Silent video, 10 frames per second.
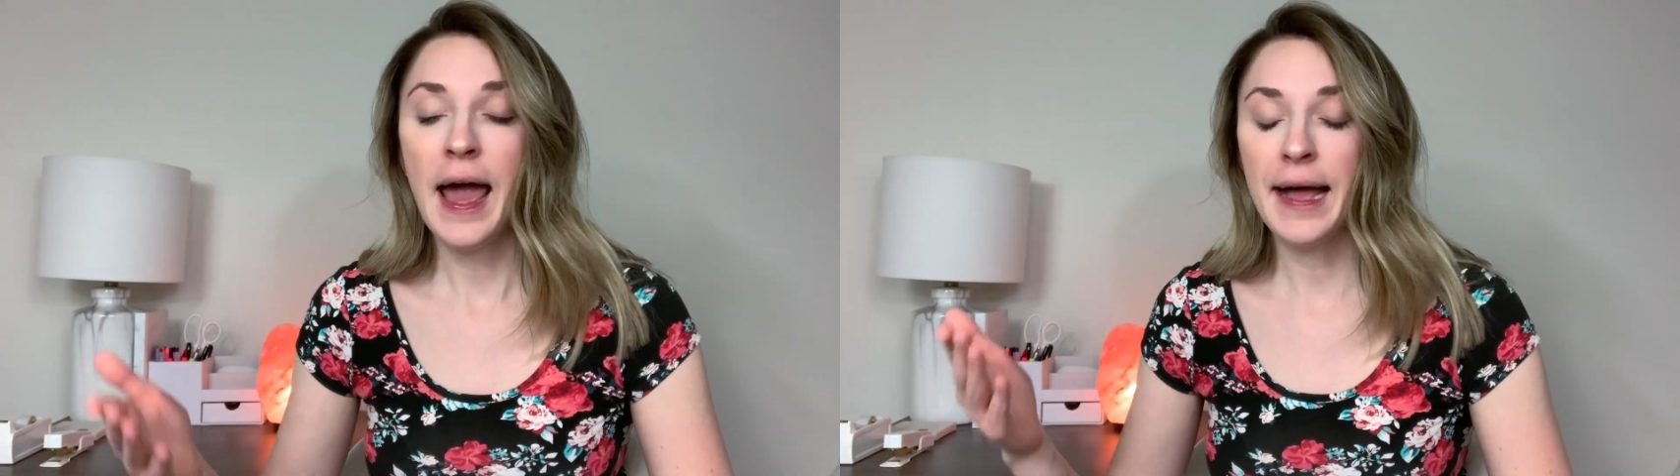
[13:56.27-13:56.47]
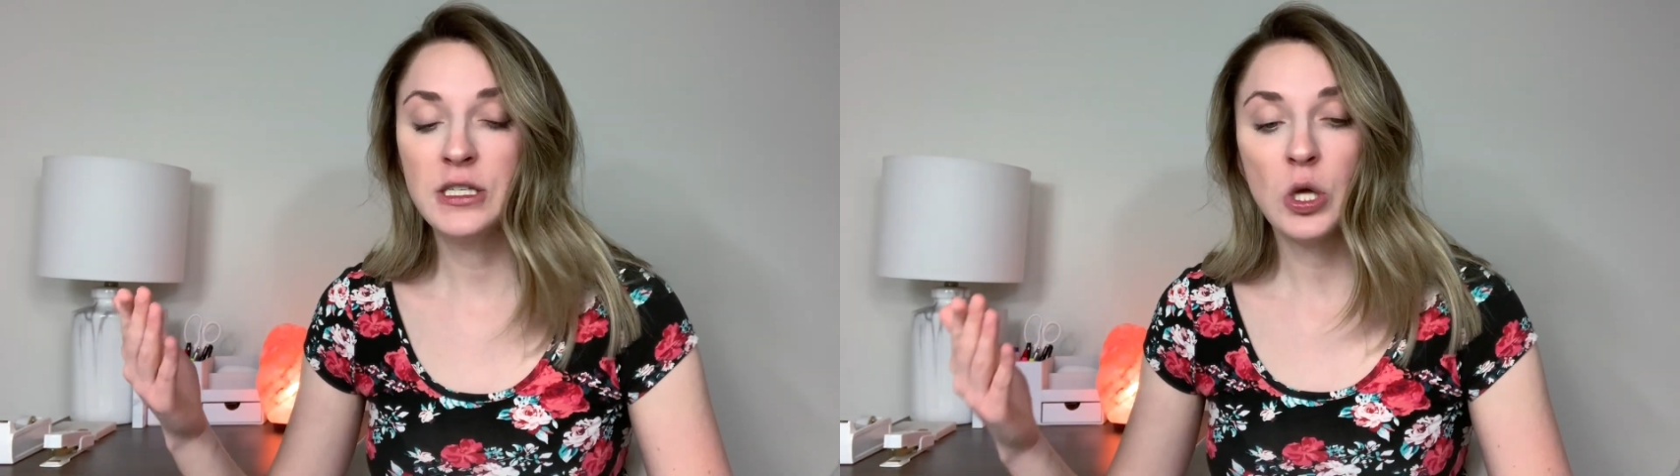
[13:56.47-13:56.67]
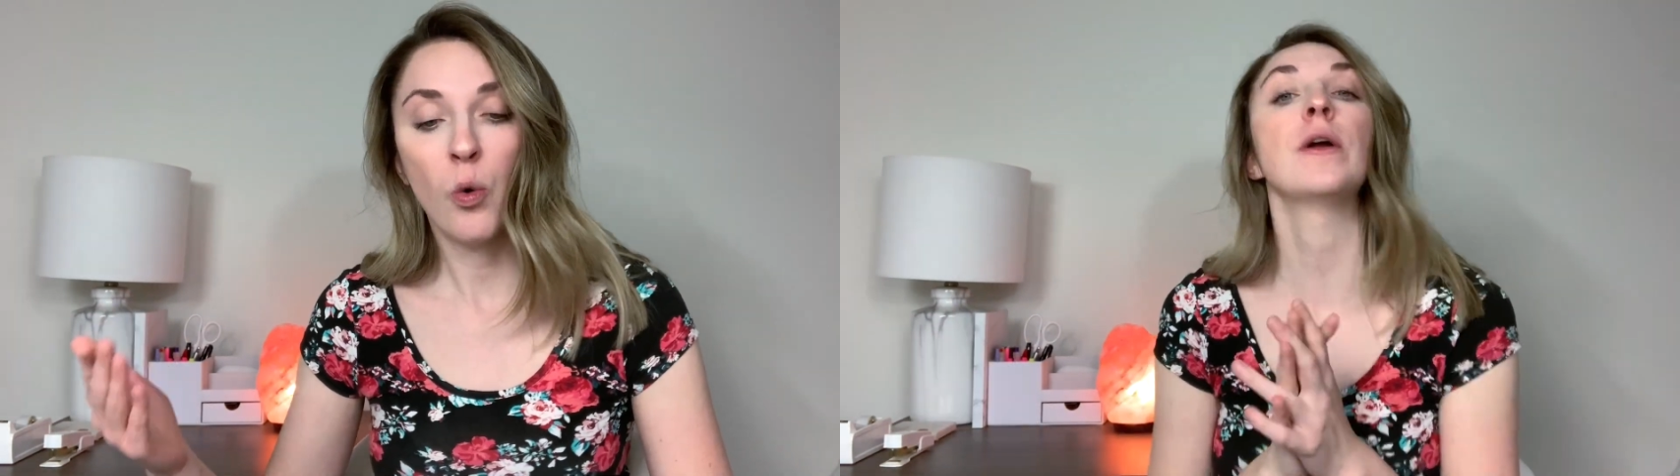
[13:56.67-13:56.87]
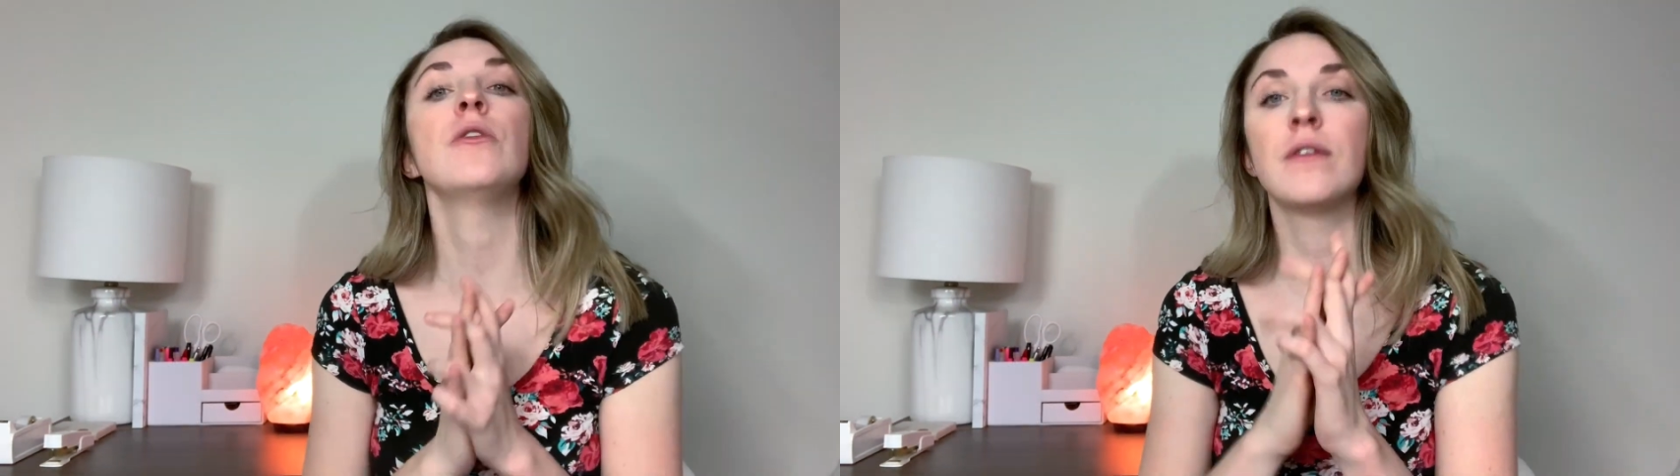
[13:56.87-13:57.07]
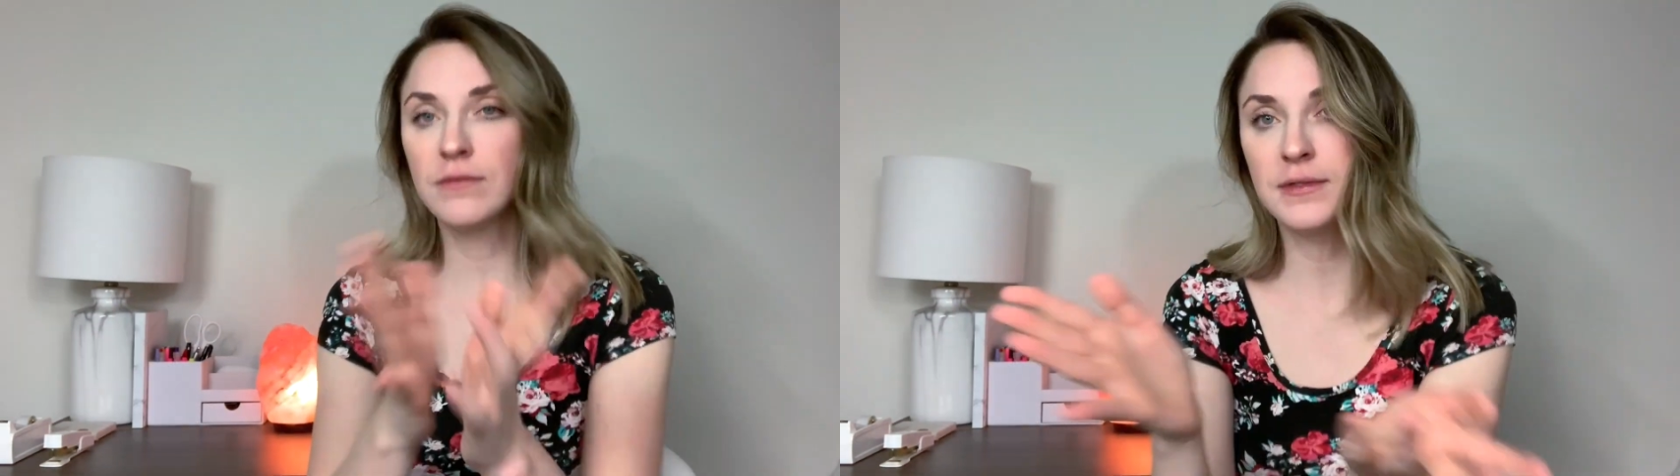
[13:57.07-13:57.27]
And so when
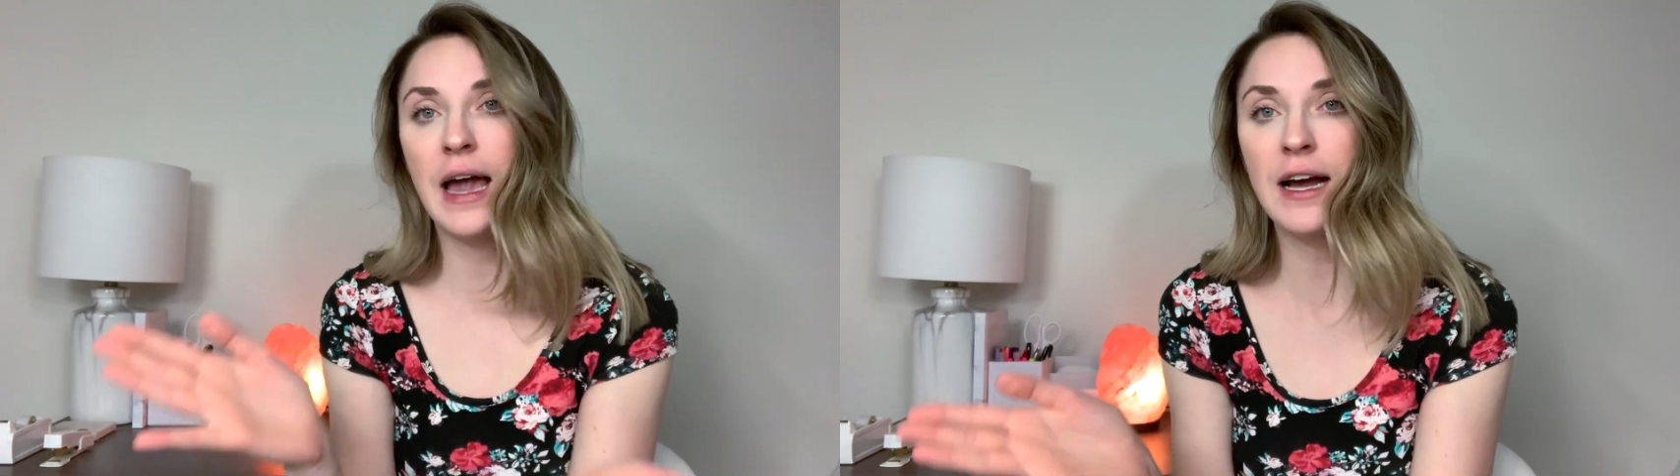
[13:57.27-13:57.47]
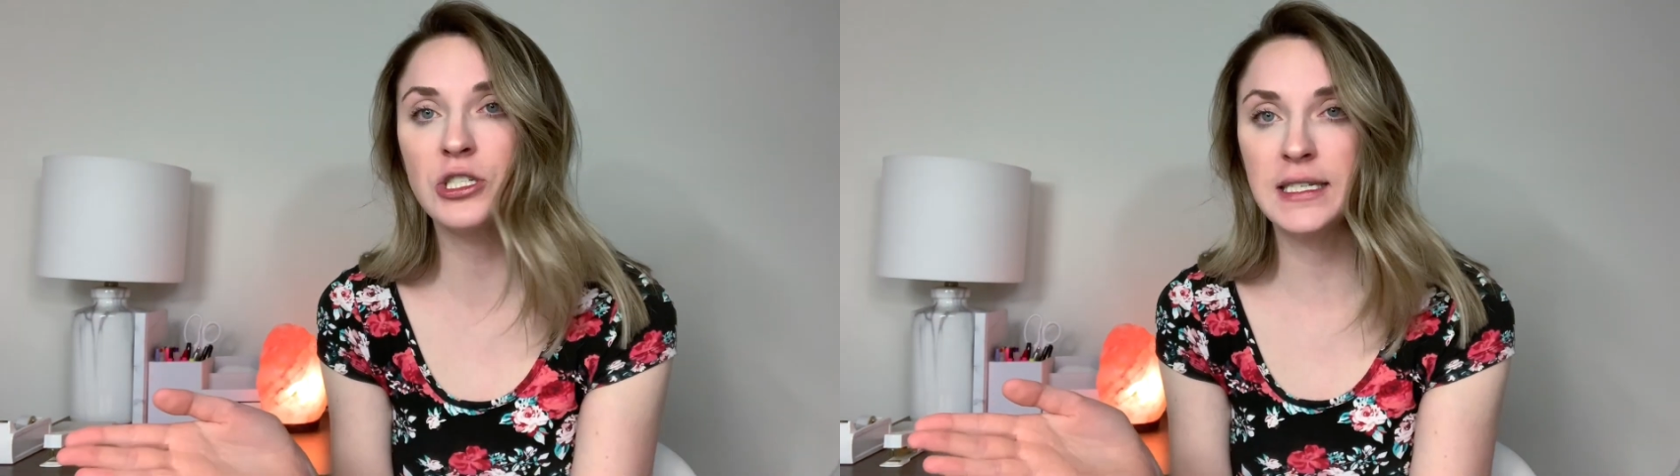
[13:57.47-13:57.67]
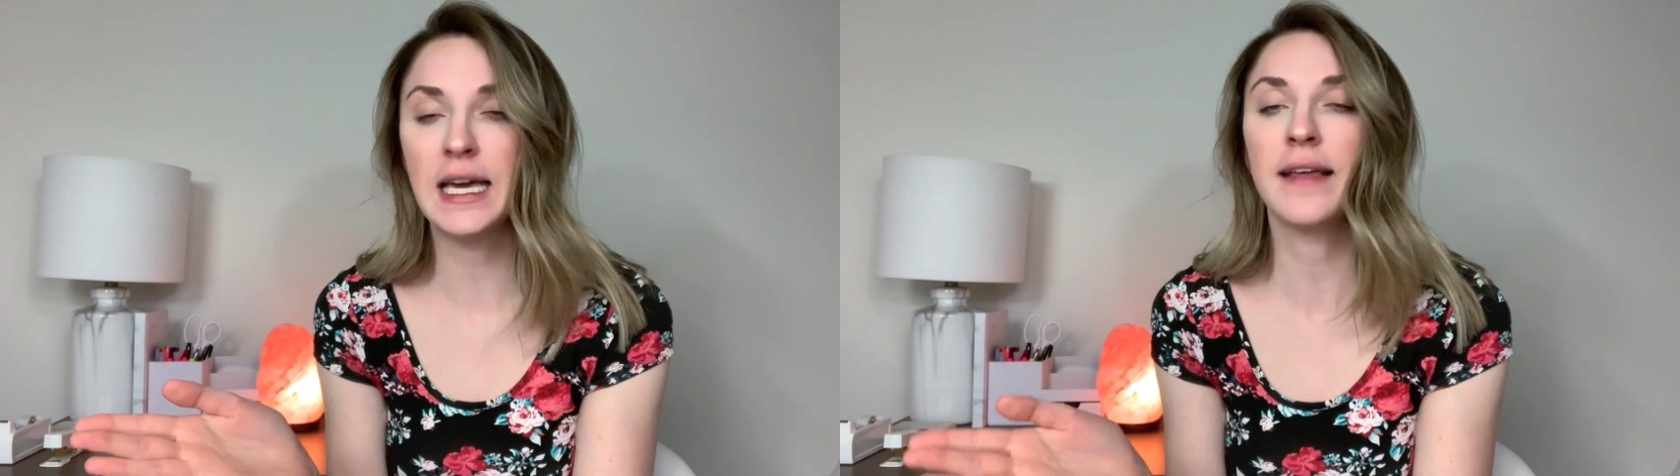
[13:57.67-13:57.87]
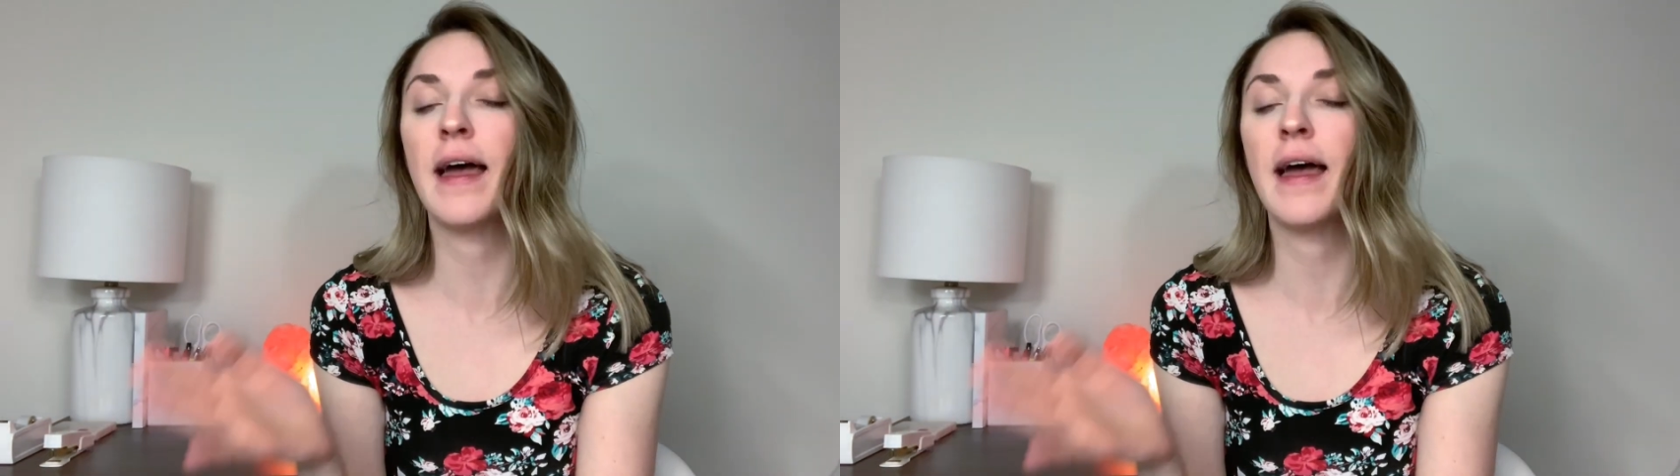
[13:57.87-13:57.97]
you actually take